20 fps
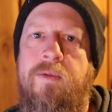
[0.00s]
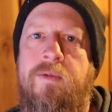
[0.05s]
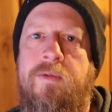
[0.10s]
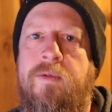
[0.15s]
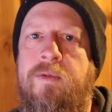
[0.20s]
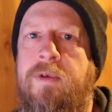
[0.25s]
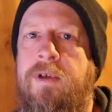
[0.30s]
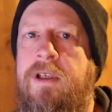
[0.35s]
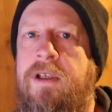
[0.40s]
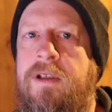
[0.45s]

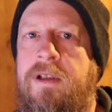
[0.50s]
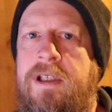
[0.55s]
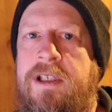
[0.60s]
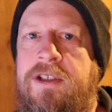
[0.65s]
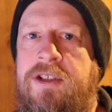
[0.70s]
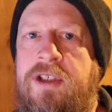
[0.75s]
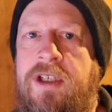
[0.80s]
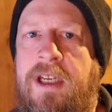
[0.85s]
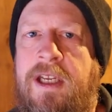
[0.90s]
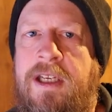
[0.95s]
Really
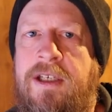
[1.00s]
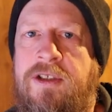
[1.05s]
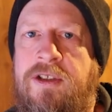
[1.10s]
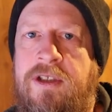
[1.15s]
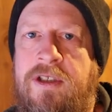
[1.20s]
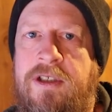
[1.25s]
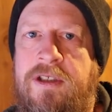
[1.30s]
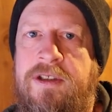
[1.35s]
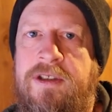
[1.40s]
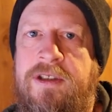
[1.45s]

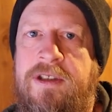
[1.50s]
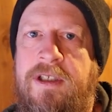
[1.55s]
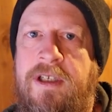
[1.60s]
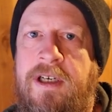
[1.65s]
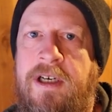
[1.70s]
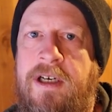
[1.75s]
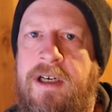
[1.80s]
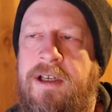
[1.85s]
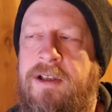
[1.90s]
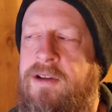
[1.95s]
changes
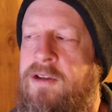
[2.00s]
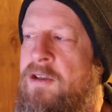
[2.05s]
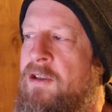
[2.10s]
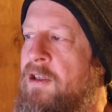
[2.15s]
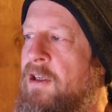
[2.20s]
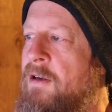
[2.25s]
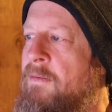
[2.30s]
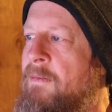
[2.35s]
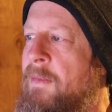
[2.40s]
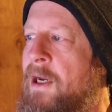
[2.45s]

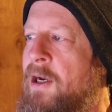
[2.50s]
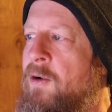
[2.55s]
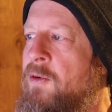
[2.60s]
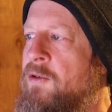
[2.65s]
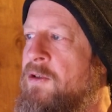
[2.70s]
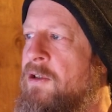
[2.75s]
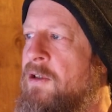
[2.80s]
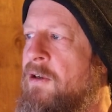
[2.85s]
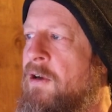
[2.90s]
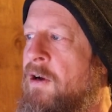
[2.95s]
the
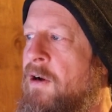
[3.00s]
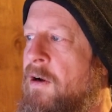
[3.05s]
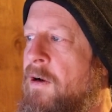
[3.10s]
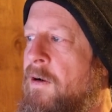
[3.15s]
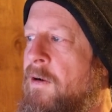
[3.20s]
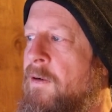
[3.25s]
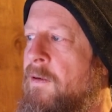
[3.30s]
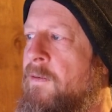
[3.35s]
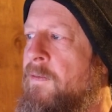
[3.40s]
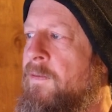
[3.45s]
amount
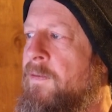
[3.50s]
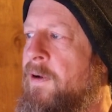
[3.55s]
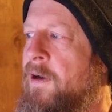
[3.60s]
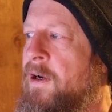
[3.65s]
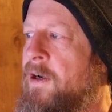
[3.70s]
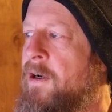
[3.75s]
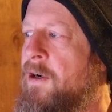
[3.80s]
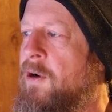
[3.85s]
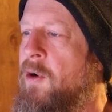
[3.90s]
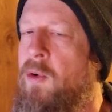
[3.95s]
of
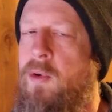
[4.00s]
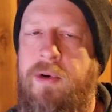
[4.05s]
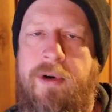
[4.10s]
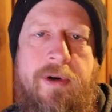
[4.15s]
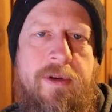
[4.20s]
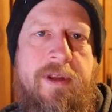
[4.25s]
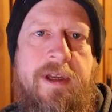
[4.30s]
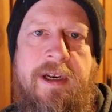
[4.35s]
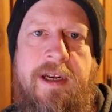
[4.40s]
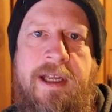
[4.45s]

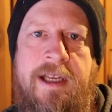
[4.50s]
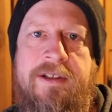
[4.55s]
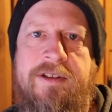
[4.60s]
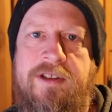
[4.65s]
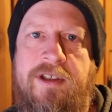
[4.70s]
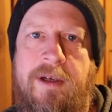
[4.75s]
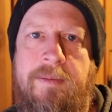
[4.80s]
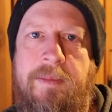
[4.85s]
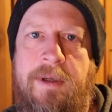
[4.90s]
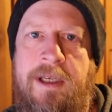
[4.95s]
odor that
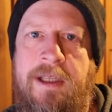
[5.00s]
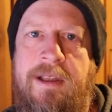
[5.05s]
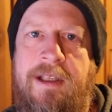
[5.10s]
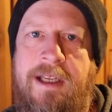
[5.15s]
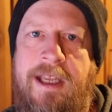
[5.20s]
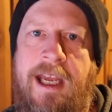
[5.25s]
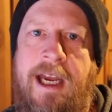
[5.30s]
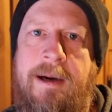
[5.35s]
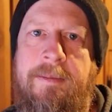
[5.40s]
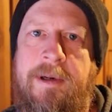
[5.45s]
ends up in the
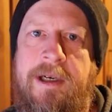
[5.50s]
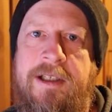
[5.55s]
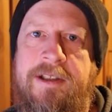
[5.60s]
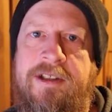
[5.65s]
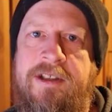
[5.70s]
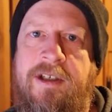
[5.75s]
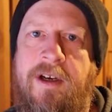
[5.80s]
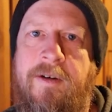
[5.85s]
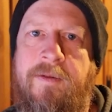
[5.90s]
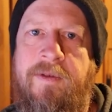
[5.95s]
cabin
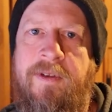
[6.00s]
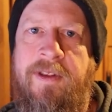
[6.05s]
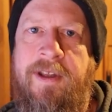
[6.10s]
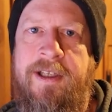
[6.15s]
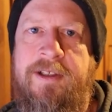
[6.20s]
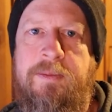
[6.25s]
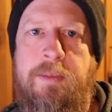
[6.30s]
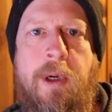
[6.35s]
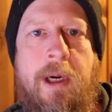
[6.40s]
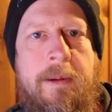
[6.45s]
itself, and
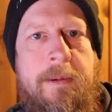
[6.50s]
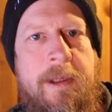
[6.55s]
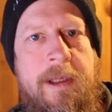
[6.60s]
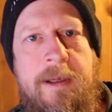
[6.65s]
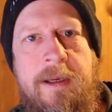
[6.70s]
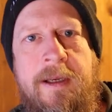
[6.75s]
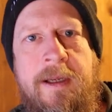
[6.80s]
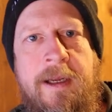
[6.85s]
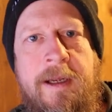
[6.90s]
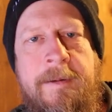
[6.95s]
that's
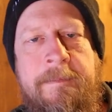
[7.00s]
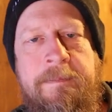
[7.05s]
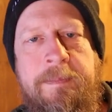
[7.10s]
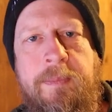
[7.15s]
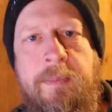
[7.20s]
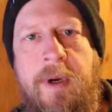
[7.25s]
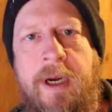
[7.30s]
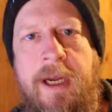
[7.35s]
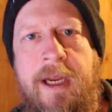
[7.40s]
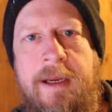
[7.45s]
probably
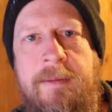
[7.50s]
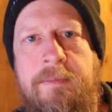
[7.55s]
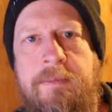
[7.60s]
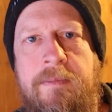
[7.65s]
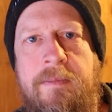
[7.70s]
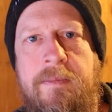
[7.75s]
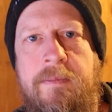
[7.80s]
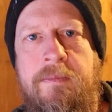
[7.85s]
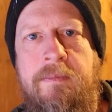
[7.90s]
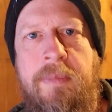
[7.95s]
my
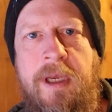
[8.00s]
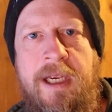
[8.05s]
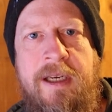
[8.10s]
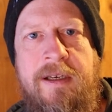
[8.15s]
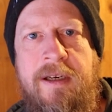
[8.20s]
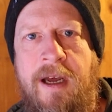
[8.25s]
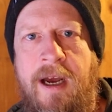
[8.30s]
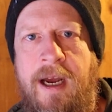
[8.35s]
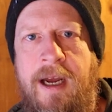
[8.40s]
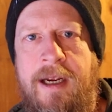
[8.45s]

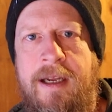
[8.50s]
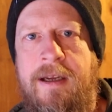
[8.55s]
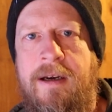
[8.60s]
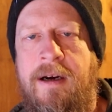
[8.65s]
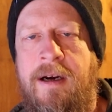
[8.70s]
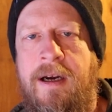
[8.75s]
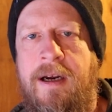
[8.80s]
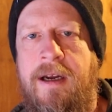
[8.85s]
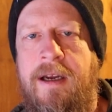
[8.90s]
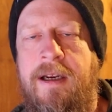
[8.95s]
big knock
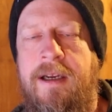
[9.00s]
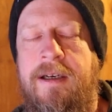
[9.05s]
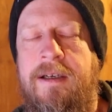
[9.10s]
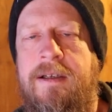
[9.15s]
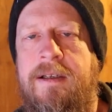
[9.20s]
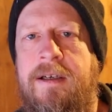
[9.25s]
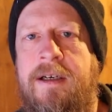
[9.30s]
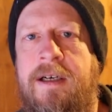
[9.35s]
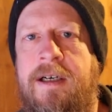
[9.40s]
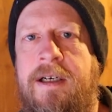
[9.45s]

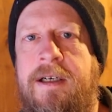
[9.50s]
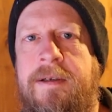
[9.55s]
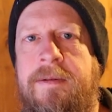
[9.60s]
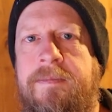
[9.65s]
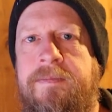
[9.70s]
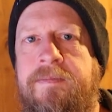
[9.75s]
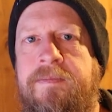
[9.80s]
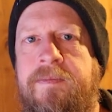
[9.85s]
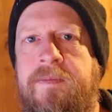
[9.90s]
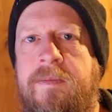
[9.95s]

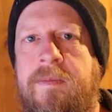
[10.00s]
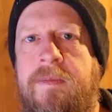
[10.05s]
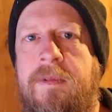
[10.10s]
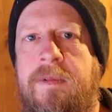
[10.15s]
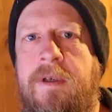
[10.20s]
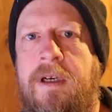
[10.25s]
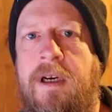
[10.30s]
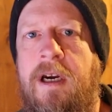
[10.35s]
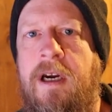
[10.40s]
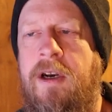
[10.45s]
on
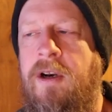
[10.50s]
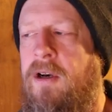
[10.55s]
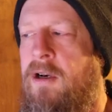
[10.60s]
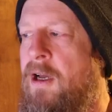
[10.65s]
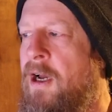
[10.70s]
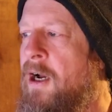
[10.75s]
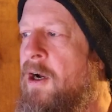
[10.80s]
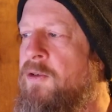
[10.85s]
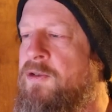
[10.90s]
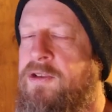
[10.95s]

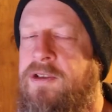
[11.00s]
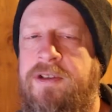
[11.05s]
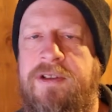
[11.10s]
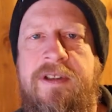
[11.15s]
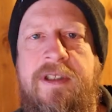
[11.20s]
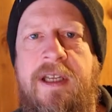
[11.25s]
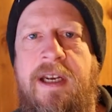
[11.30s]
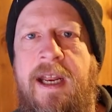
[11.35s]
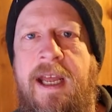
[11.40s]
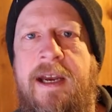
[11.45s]

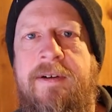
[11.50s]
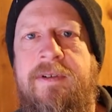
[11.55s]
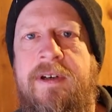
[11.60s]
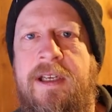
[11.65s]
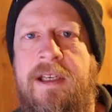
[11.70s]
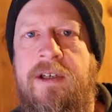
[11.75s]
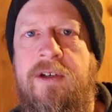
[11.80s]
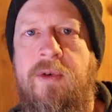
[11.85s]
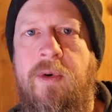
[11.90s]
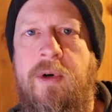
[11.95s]
houses that have an
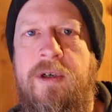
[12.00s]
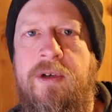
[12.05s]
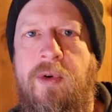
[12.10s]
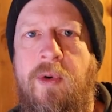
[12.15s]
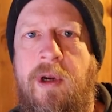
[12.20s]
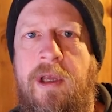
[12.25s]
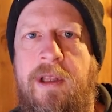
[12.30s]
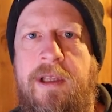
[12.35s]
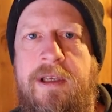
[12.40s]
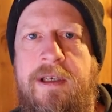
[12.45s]
indoor
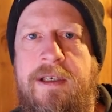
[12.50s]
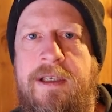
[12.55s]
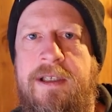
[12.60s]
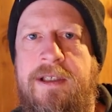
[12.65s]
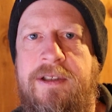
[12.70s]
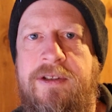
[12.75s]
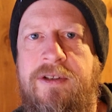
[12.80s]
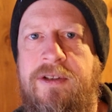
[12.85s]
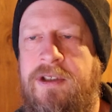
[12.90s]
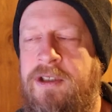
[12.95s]
toilet,
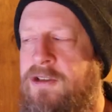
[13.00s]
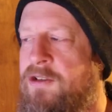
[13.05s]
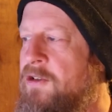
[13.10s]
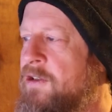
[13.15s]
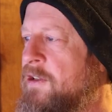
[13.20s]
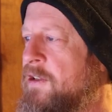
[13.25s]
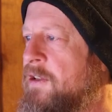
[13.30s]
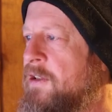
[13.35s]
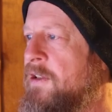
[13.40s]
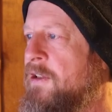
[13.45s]
is
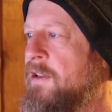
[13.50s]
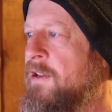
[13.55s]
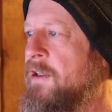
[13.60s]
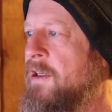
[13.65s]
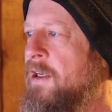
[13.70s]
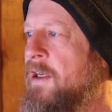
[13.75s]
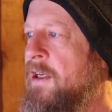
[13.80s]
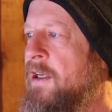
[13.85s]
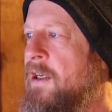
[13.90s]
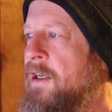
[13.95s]
just the
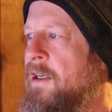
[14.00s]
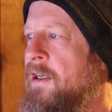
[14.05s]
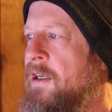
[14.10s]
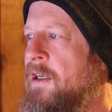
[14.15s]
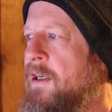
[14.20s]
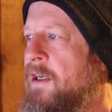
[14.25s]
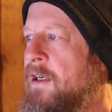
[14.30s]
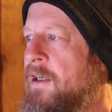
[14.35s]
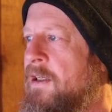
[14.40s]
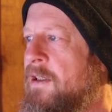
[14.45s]

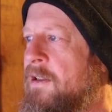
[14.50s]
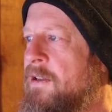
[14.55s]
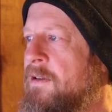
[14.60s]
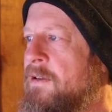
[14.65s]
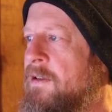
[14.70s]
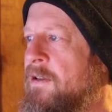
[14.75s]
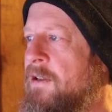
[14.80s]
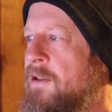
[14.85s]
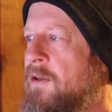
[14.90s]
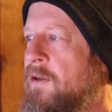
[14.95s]

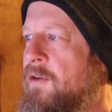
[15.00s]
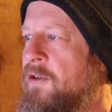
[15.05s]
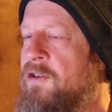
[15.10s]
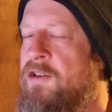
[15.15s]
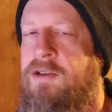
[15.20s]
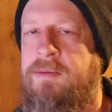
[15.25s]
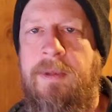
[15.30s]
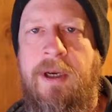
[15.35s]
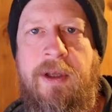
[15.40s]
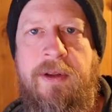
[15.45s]
the
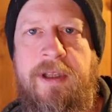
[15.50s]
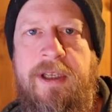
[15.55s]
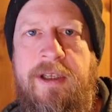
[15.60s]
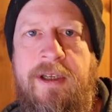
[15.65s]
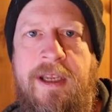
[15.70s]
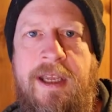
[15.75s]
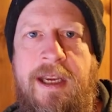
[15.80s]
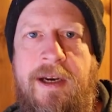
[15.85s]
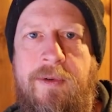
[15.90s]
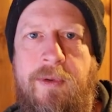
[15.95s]
smell that
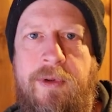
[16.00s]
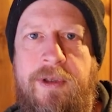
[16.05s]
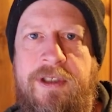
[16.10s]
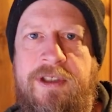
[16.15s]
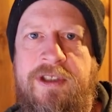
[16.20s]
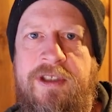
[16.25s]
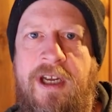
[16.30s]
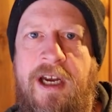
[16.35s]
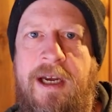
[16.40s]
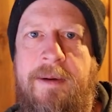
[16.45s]
you can't really
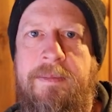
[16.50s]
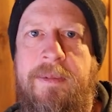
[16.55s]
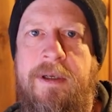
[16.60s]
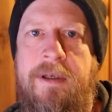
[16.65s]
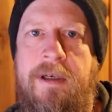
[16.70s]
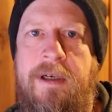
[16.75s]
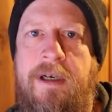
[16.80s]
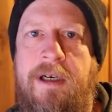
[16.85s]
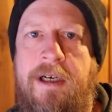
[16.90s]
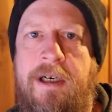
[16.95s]
stop
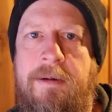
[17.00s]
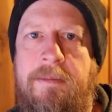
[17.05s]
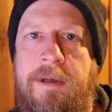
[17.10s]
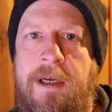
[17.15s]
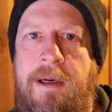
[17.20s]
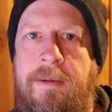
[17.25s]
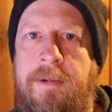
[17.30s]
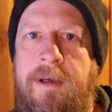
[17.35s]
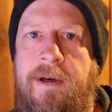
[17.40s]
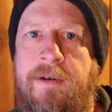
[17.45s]

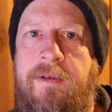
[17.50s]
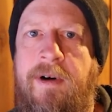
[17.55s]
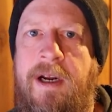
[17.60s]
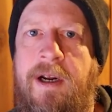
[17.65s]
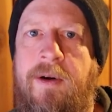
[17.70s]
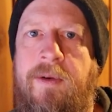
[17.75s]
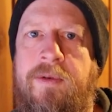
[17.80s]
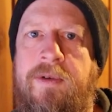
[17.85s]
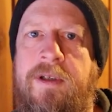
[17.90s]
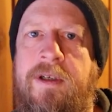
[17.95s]
coming
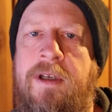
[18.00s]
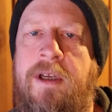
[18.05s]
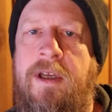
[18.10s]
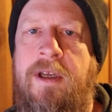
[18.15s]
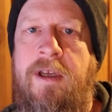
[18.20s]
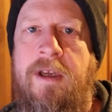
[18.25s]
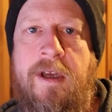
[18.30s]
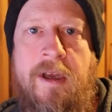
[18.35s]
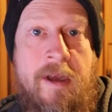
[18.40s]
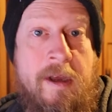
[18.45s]
around
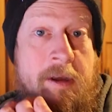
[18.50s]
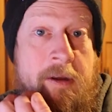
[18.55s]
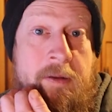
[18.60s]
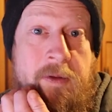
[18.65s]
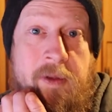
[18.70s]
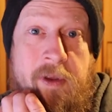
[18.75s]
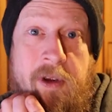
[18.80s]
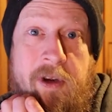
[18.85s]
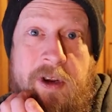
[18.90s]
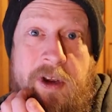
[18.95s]

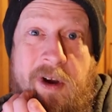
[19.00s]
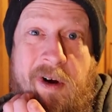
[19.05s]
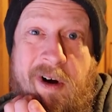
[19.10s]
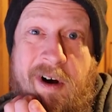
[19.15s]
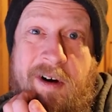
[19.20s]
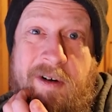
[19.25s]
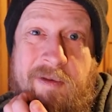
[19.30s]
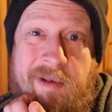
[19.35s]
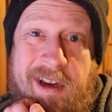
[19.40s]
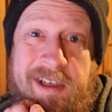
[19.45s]
the
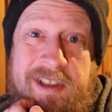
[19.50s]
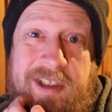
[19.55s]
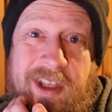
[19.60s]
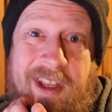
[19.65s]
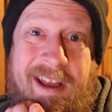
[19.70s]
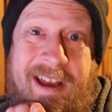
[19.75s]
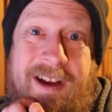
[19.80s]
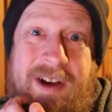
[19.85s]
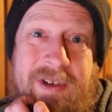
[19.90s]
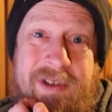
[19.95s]
rest
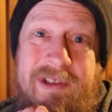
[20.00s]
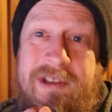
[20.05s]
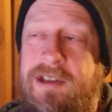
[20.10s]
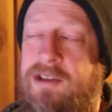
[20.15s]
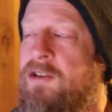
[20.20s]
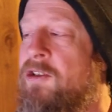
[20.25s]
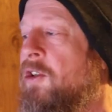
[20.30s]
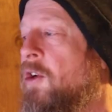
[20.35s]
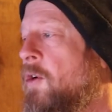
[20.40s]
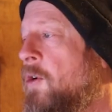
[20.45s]
of the
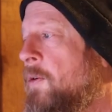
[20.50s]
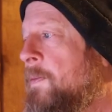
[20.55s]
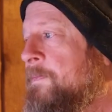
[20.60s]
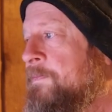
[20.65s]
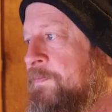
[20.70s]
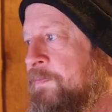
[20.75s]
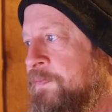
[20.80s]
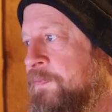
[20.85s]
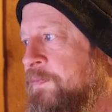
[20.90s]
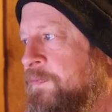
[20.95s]
house. So
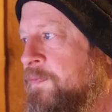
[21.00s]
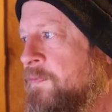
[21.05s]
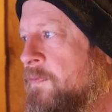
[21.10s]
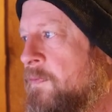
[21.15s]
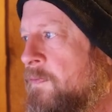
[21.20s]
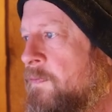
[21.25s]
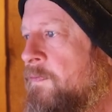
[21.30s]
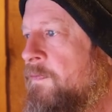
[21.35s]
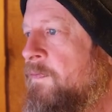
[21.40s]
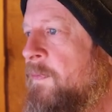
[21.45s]

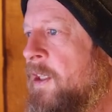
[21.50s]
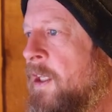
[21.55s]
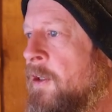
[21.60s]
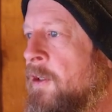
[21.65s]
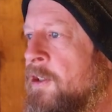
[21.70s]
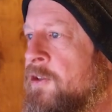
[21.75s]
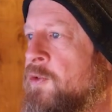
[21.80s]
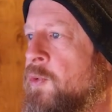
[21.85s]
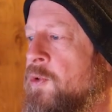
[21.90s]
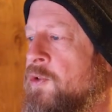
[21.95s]

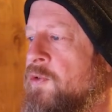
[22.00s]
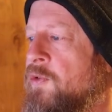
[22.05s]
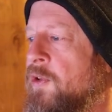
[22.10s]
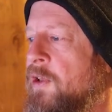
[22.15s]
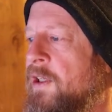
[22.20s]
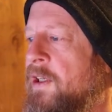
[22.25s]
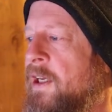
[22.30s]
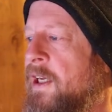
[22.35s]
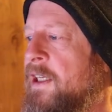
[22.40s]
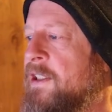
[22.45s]
this was
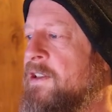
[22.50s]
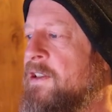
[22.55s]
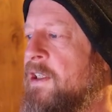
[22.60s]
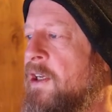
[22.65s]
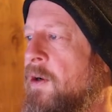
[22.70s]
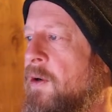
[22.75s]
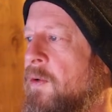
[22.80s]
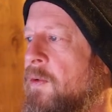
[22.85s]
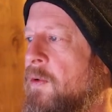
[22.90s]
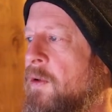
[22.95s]
really nice.
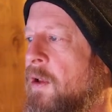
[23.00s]
Now